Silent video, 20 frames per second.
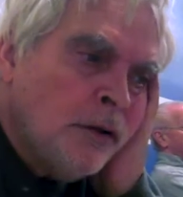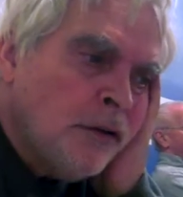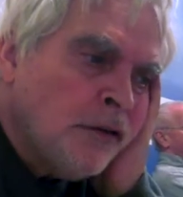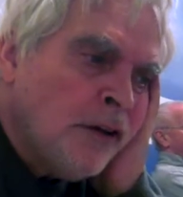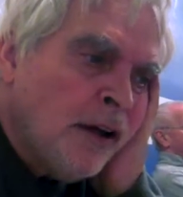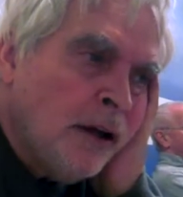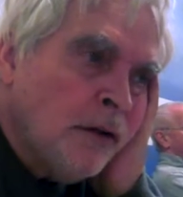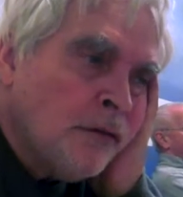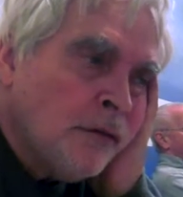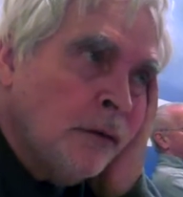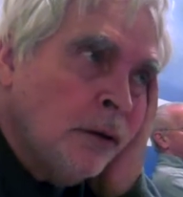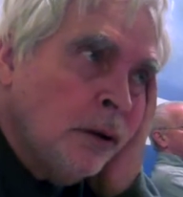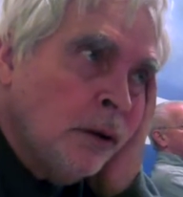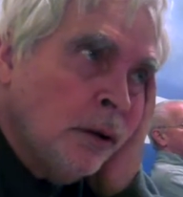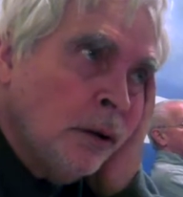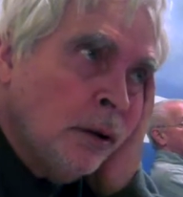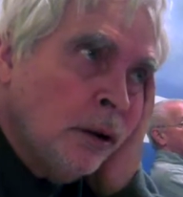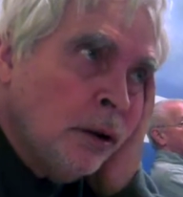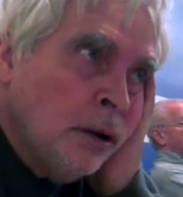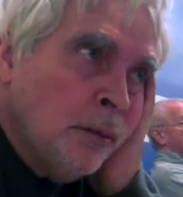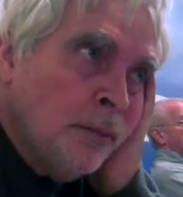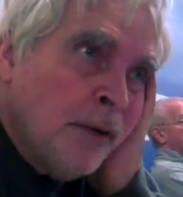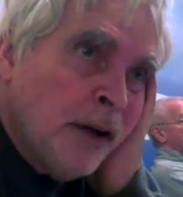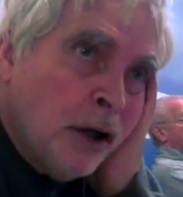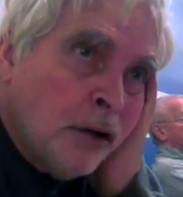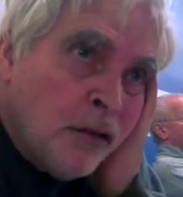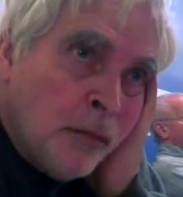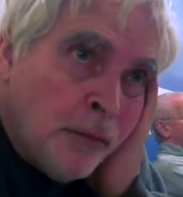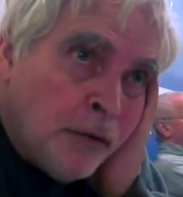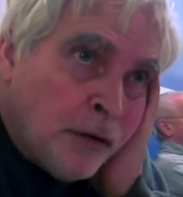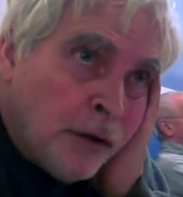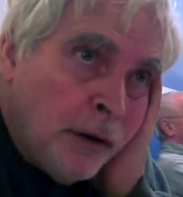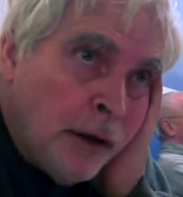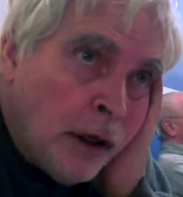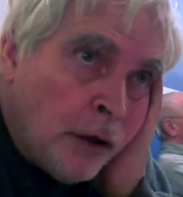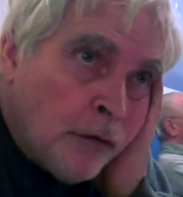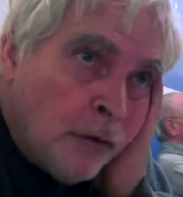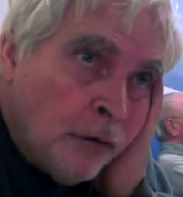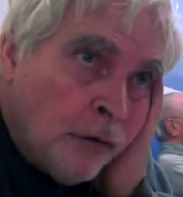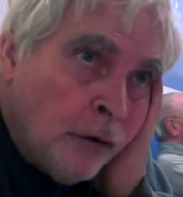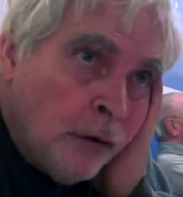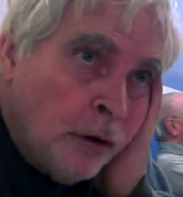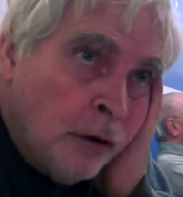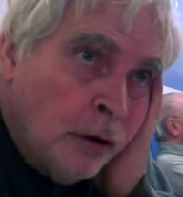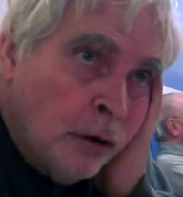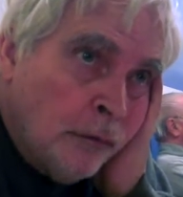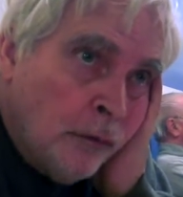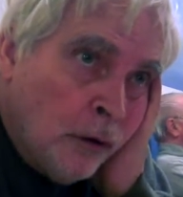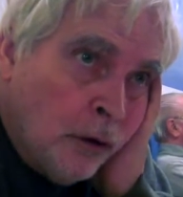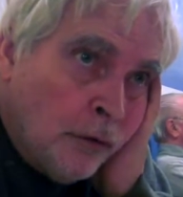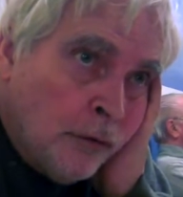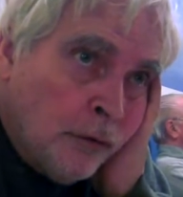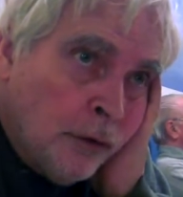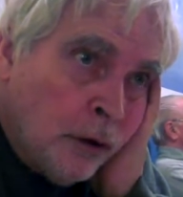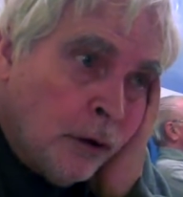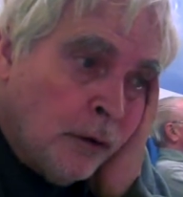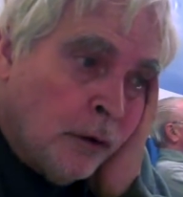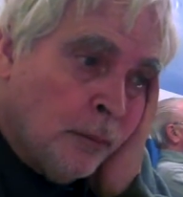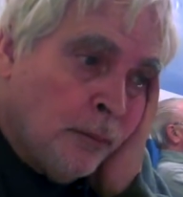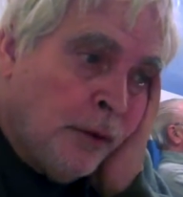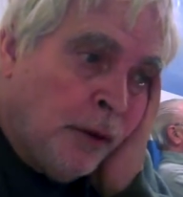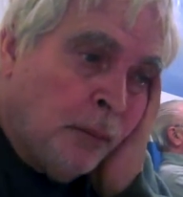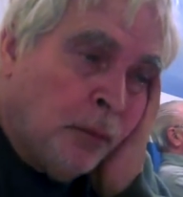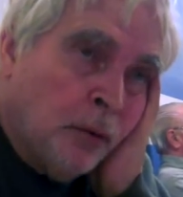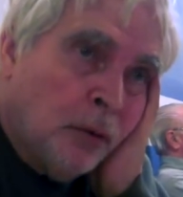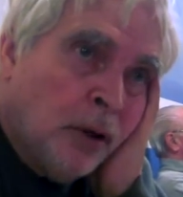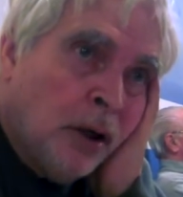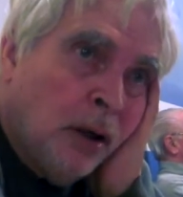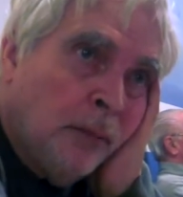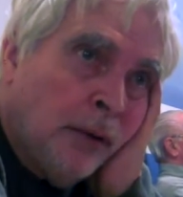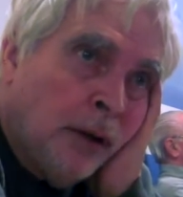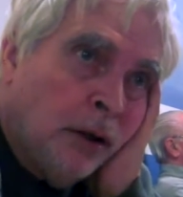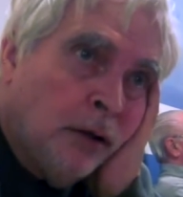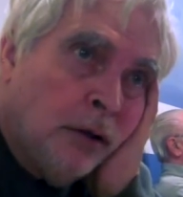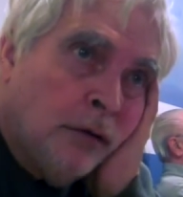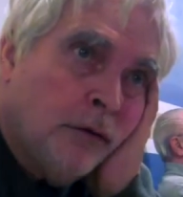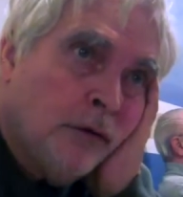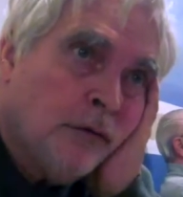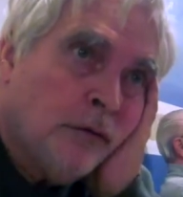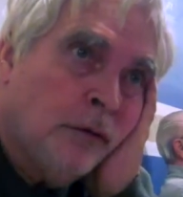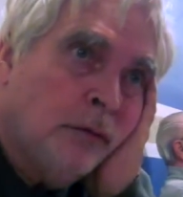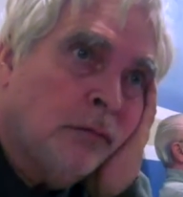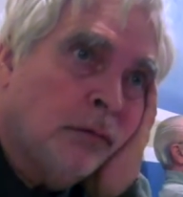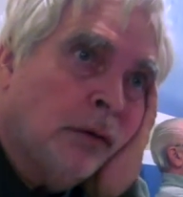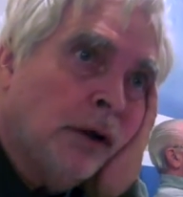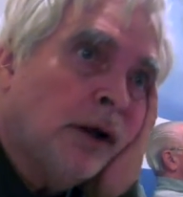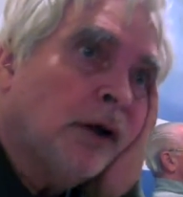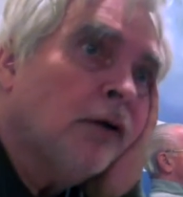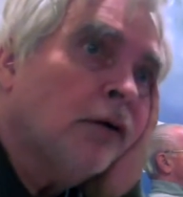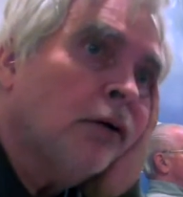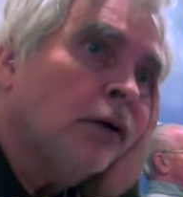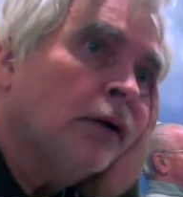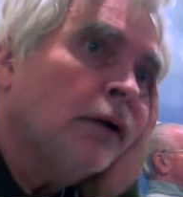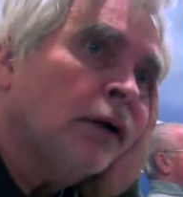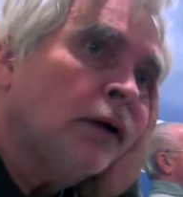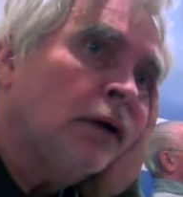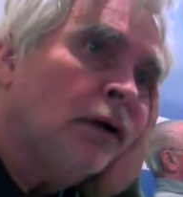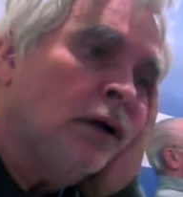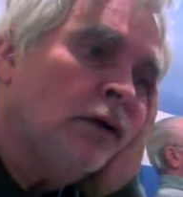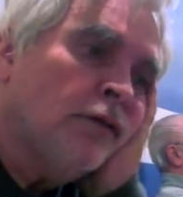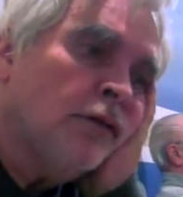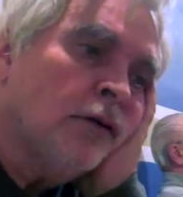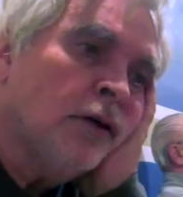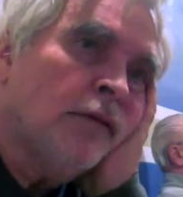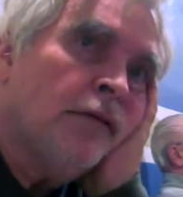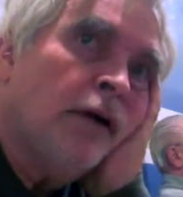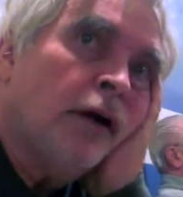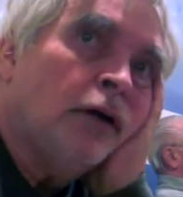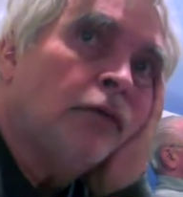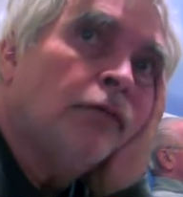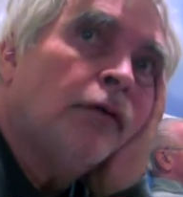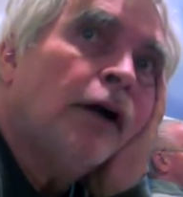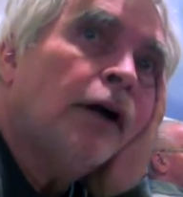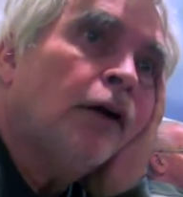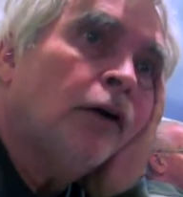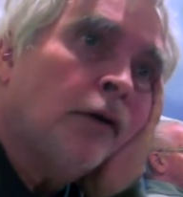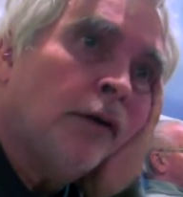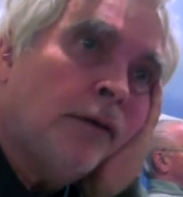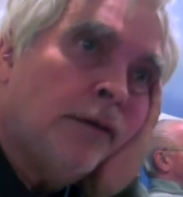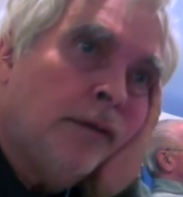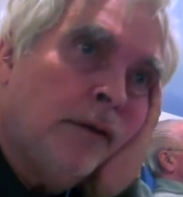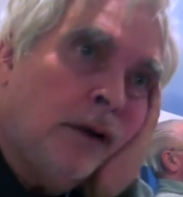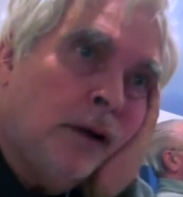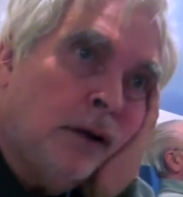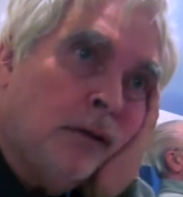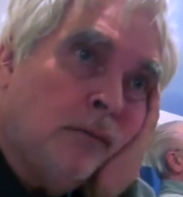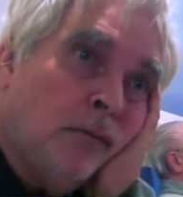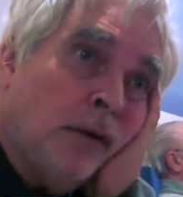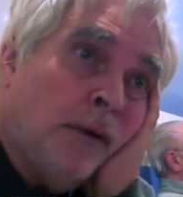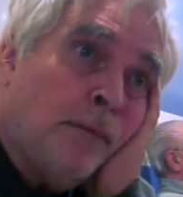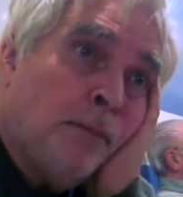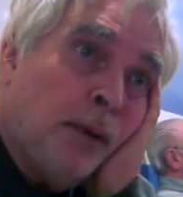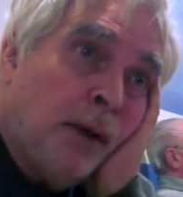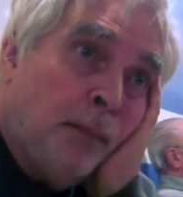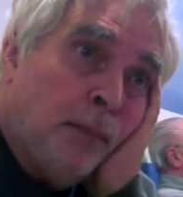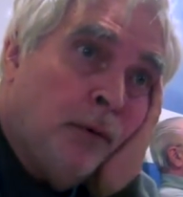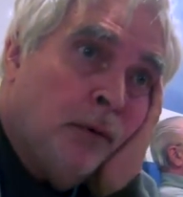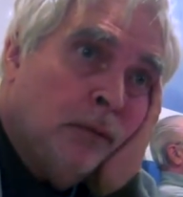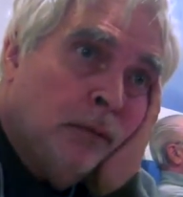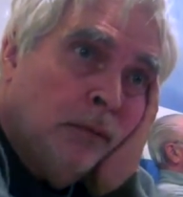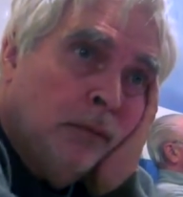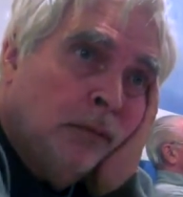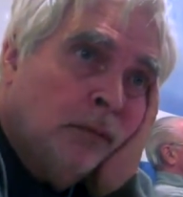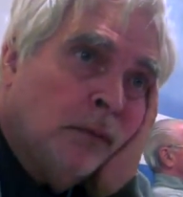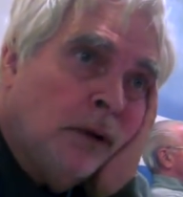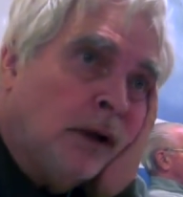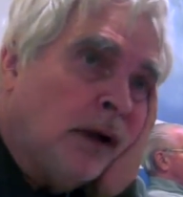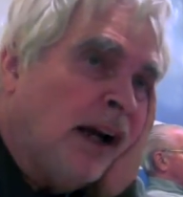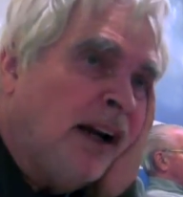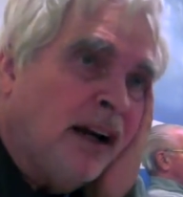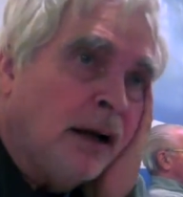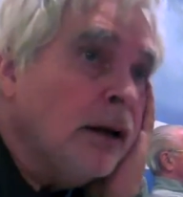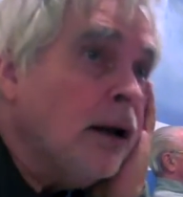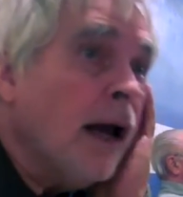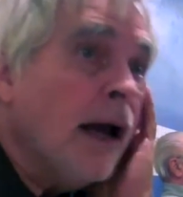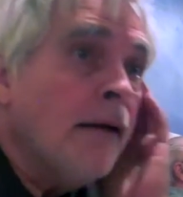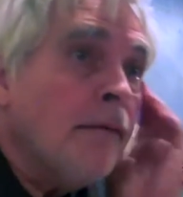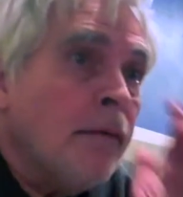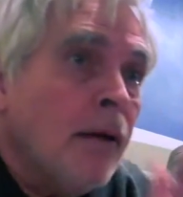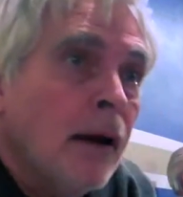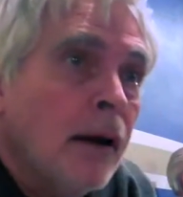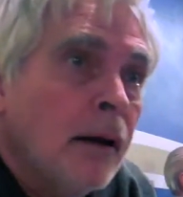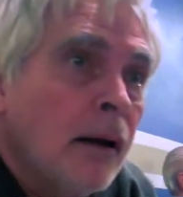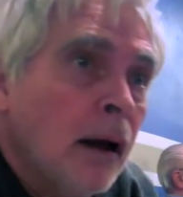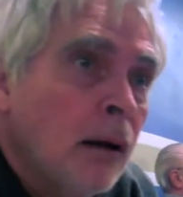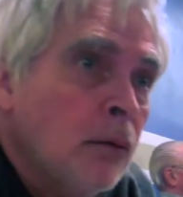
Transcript: He just has, because of his connection to the university, there are people who are coming here just regular. He sort of had a regular thing with people, and I didn't have that.